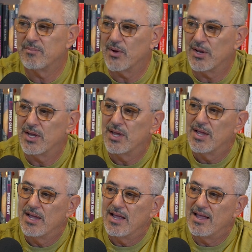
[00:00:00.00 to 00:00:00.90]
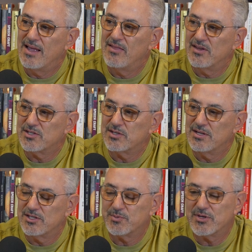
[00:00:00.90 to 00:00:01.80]
But in this
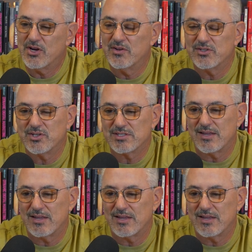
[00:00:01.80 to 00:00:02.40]
particular instance,